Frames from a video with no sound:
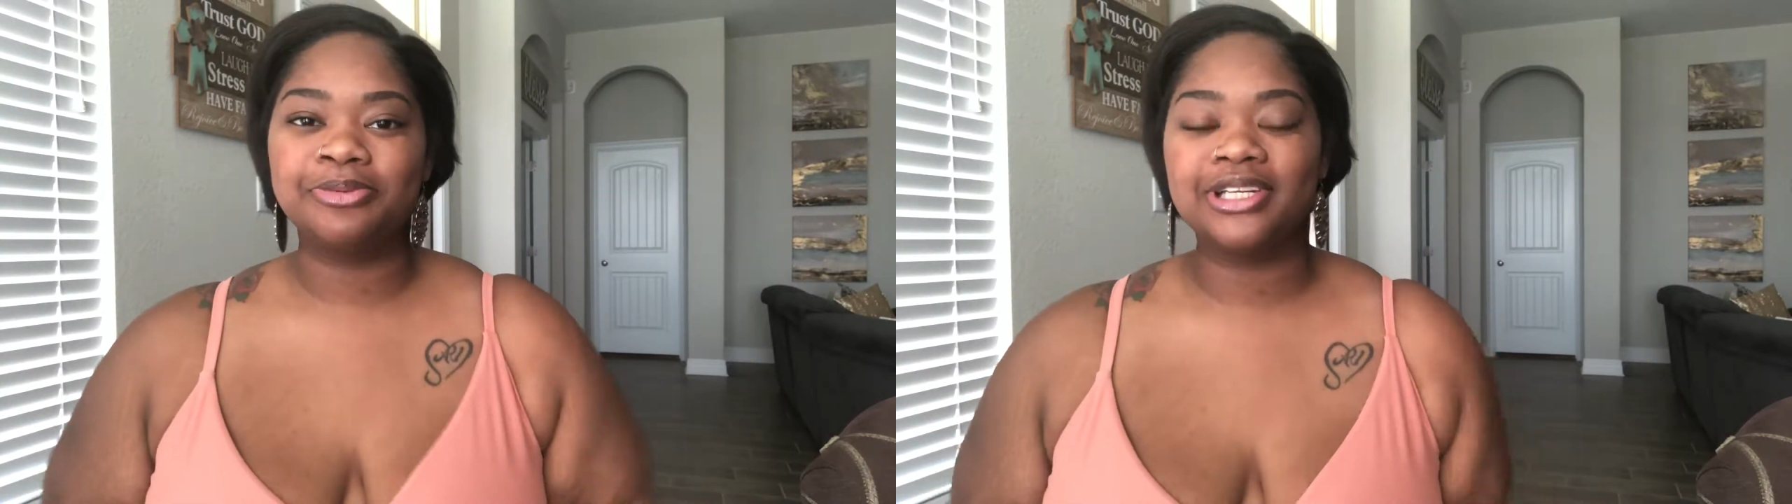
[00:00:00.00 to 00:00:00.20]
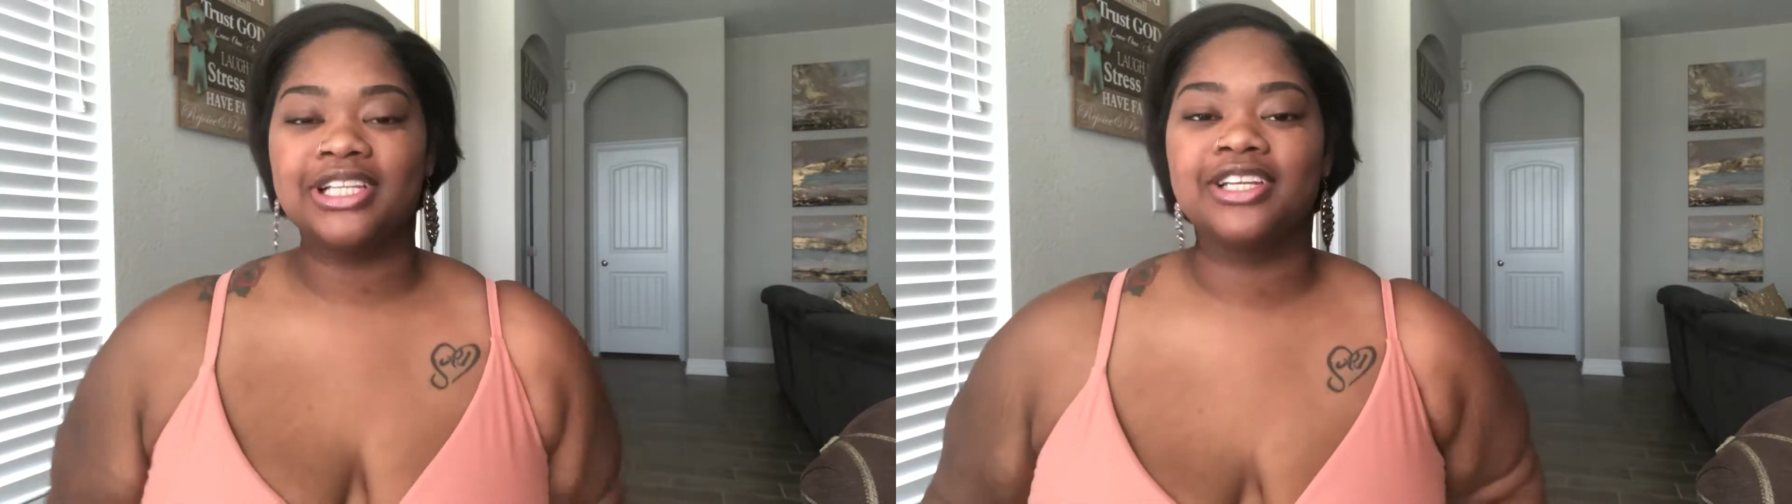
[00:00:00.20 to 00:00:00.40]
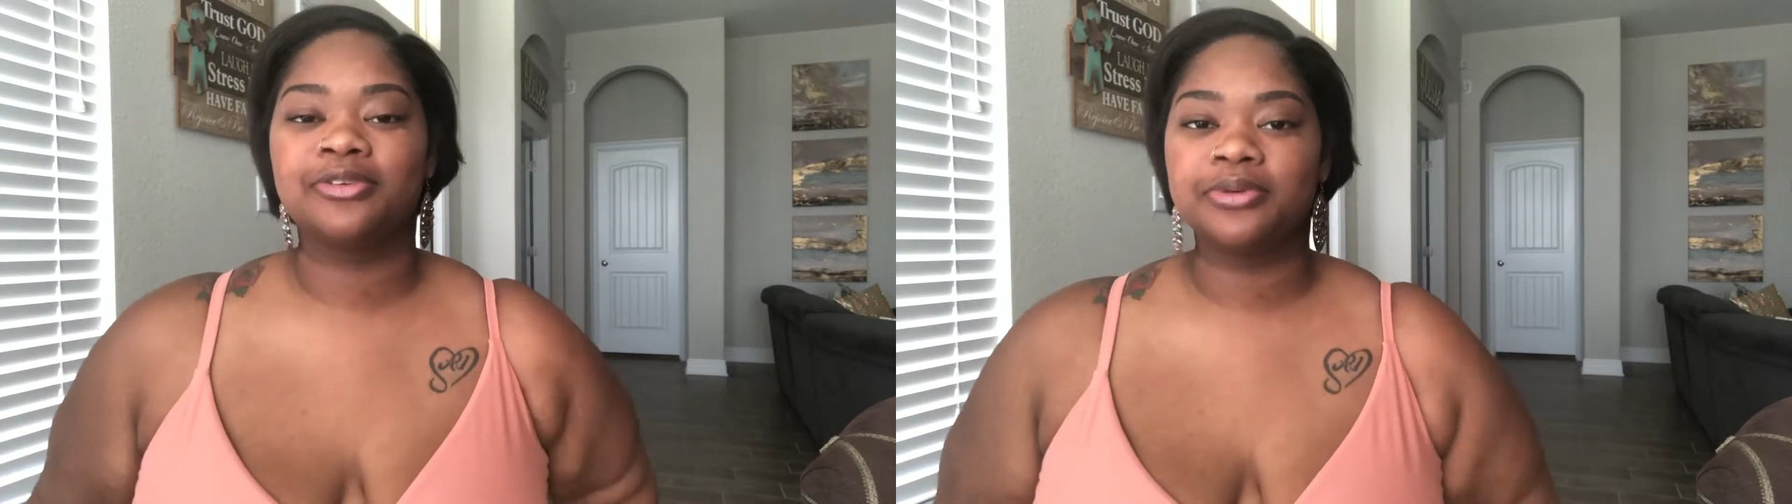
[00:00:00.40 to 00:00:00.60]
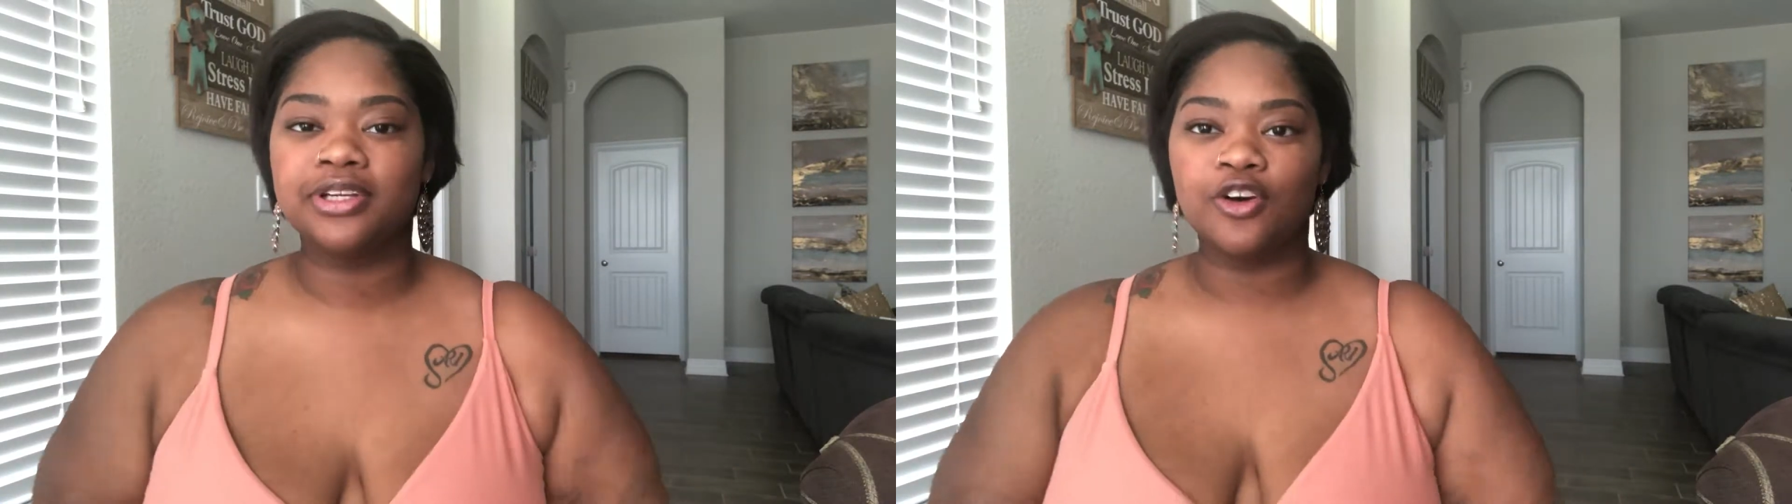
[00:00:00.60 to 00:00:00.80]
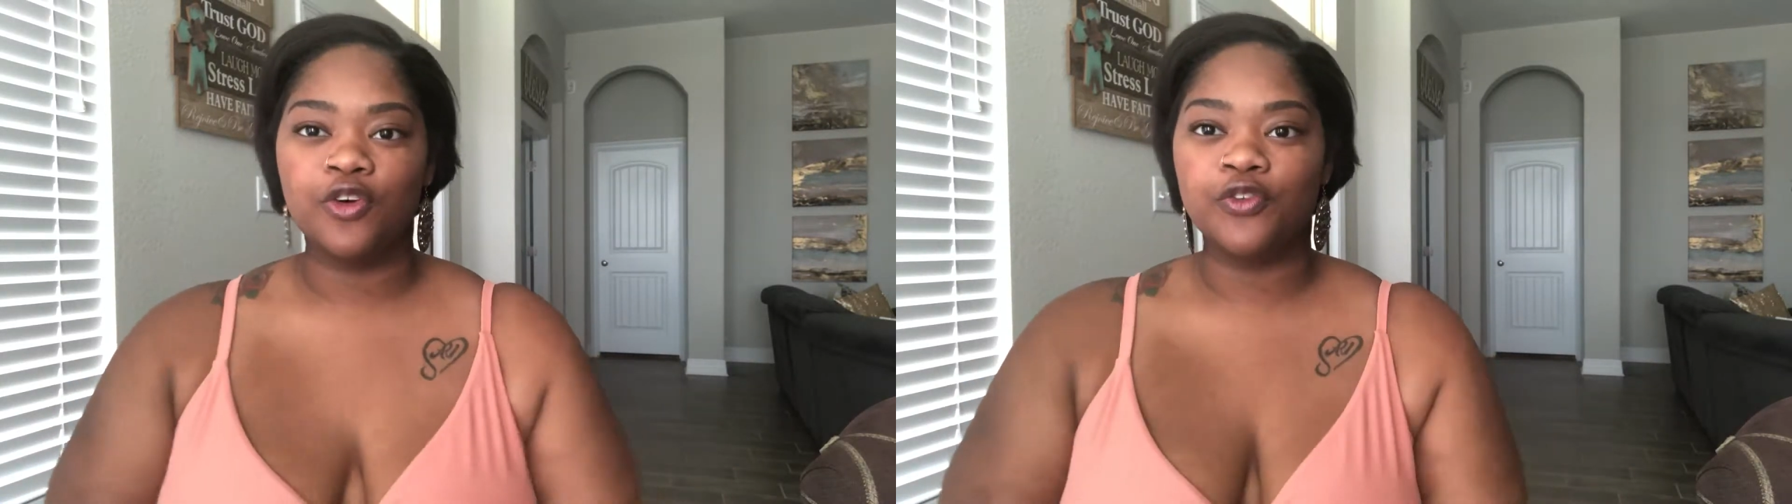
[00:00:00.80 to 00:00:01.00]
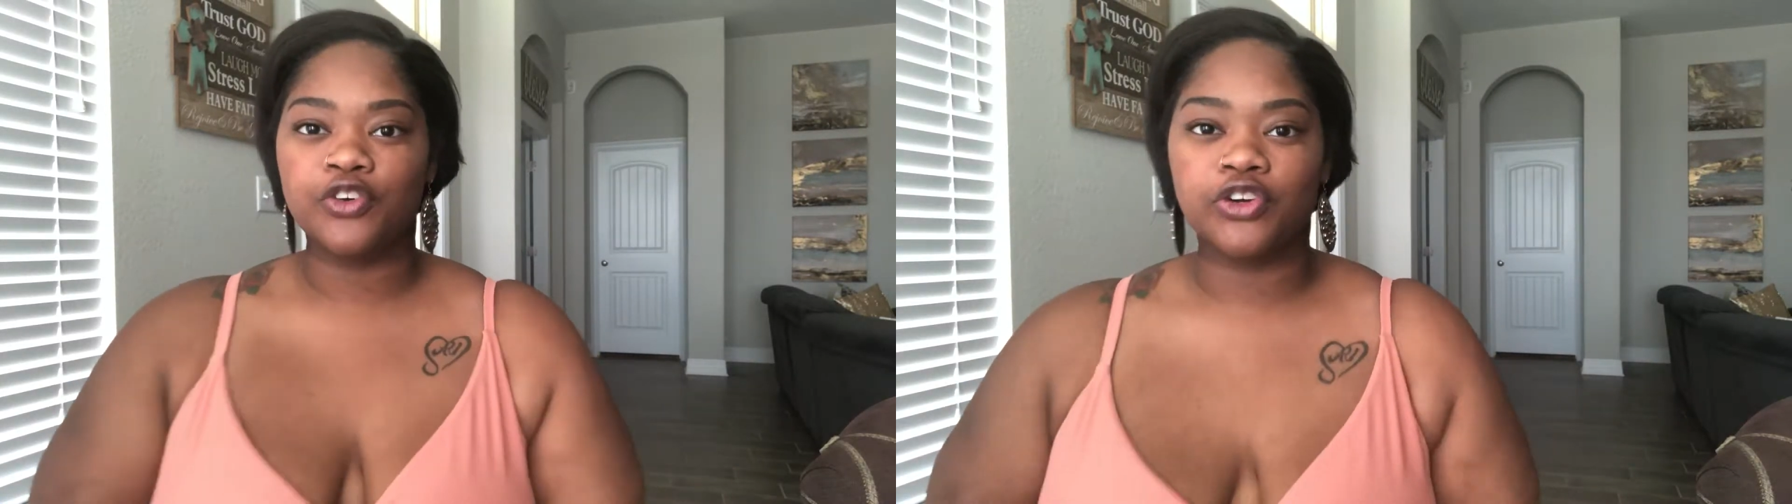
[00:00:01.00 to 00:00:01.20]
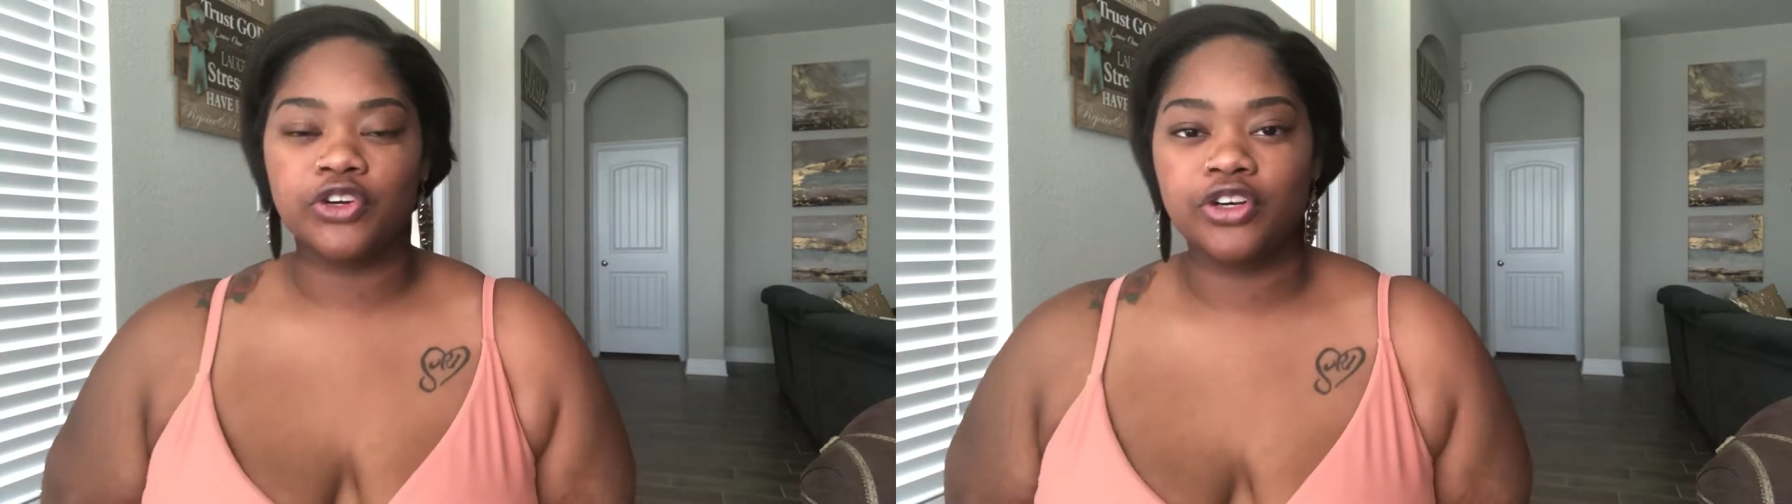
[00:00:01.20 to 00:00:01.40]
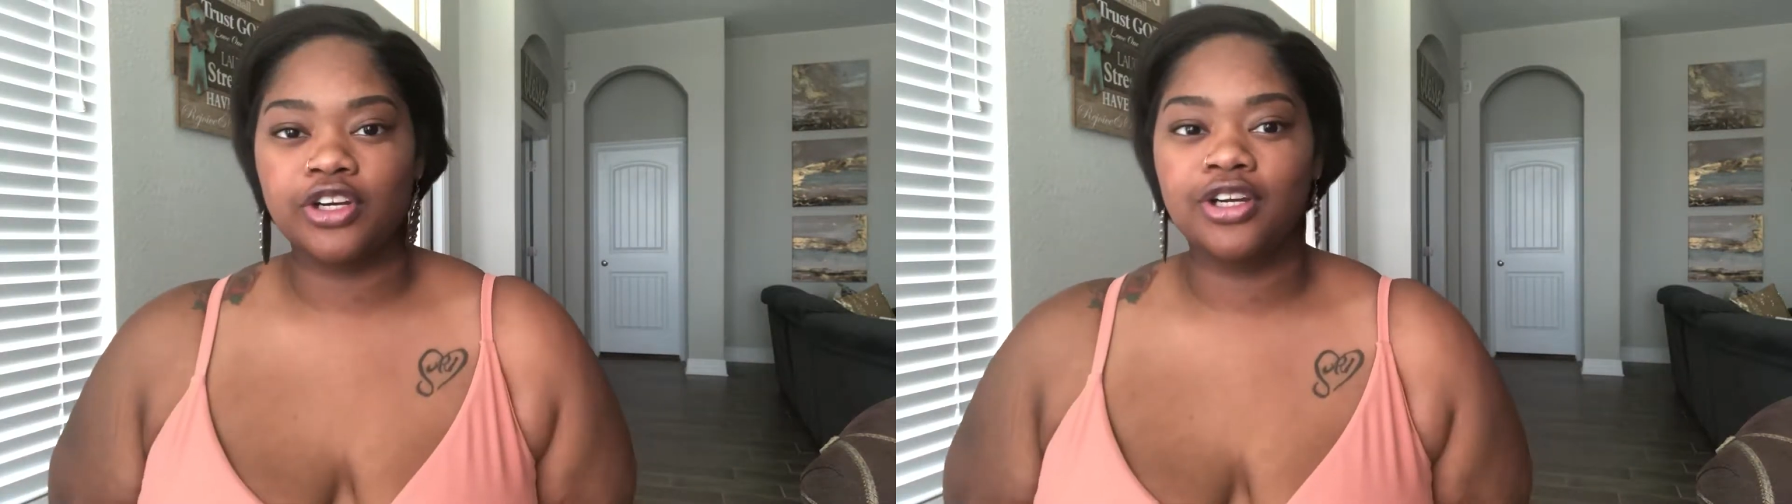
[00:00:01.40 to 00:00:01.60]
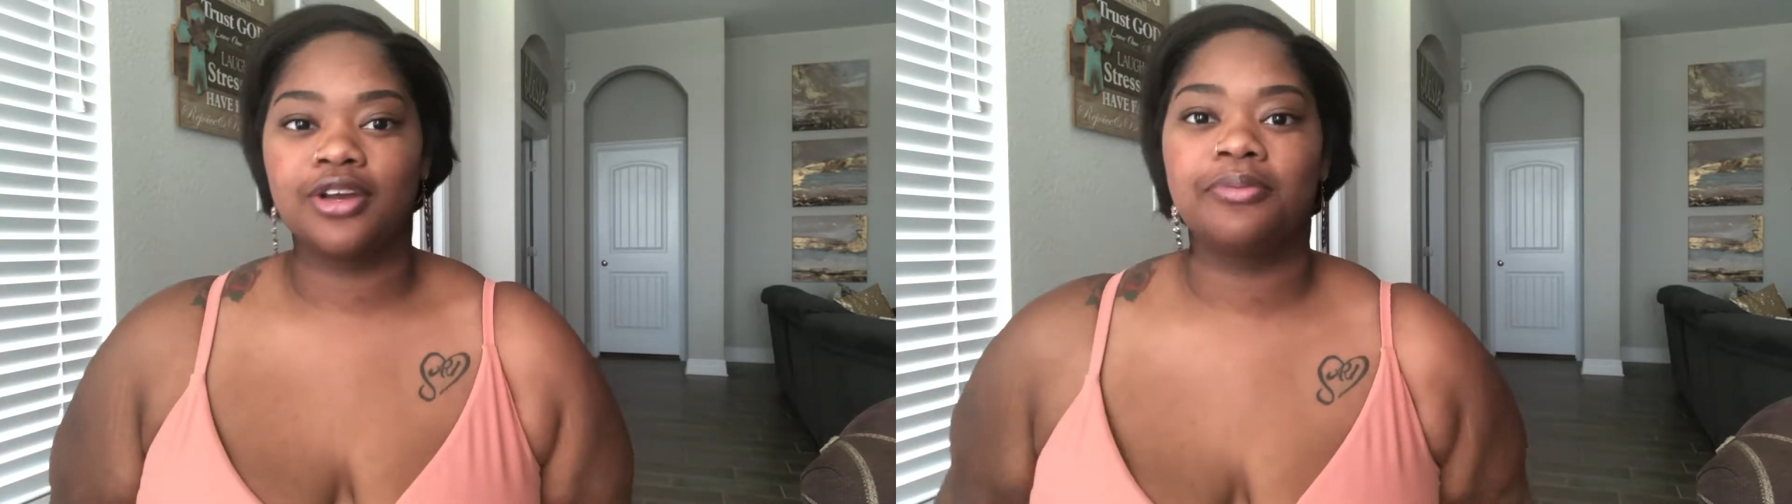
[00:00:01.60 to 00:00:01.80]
been a little bit over